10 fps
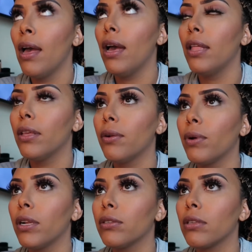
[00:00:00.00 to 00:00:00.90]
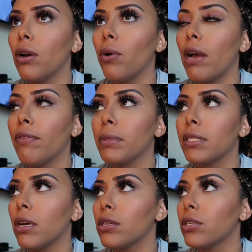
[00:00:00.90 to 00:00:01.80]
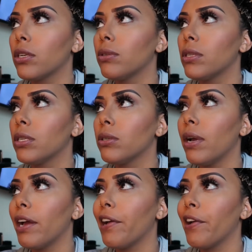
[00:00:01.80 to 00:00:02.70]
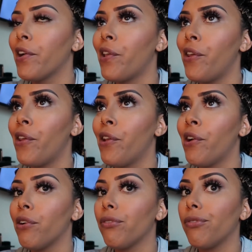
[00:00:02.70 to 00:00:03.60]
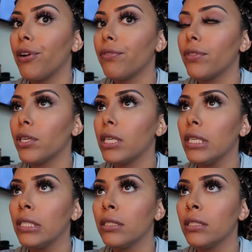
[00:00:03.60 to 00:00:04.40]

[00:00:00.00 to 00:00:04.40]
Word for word: and then what else? Oh, I have a massage to go to at 5.30